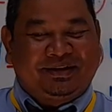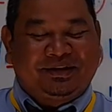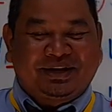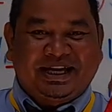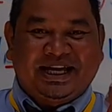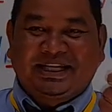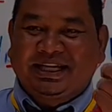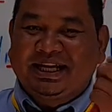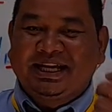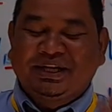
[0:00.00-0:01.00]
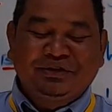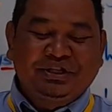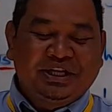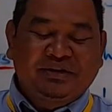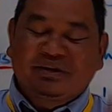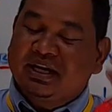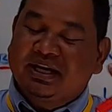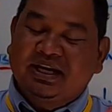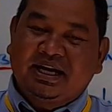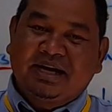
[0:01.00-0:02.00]
Okay, and color, do you know
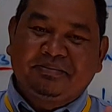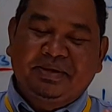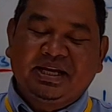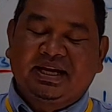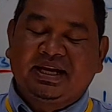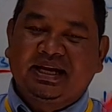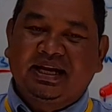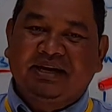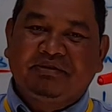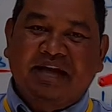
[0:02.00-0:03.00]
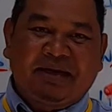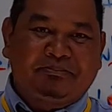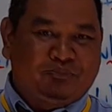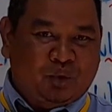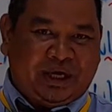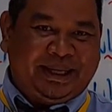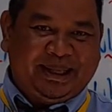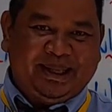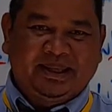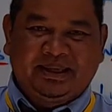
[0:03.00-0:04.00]
color? How many color like we have
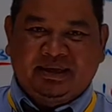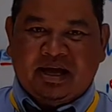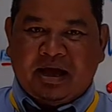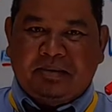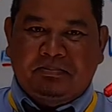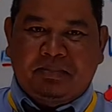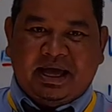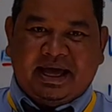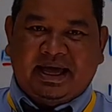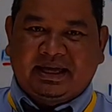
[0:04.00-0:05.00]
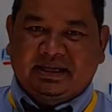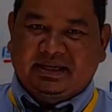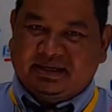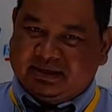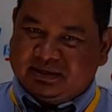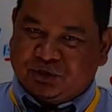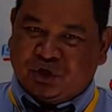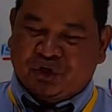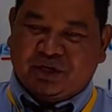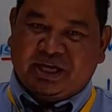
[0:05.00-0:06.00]
white, black,
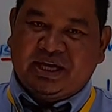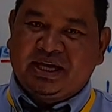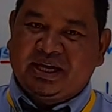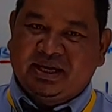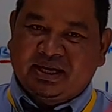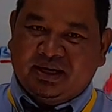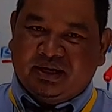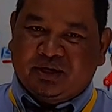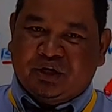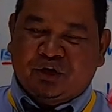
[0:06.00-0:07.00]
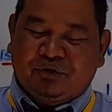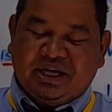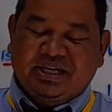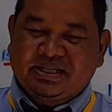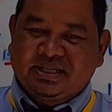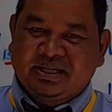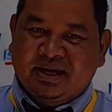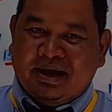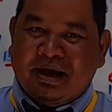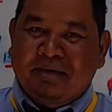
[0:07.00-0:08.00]
gray,
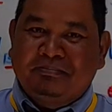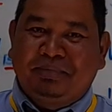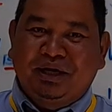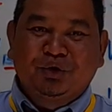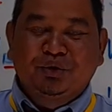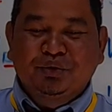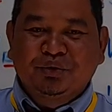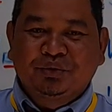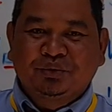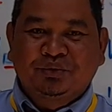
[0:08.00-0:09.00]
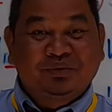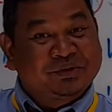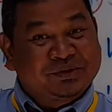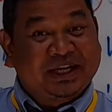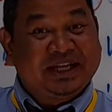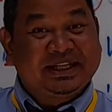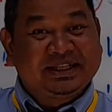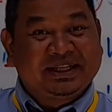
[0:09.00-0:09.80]
green, blue, right?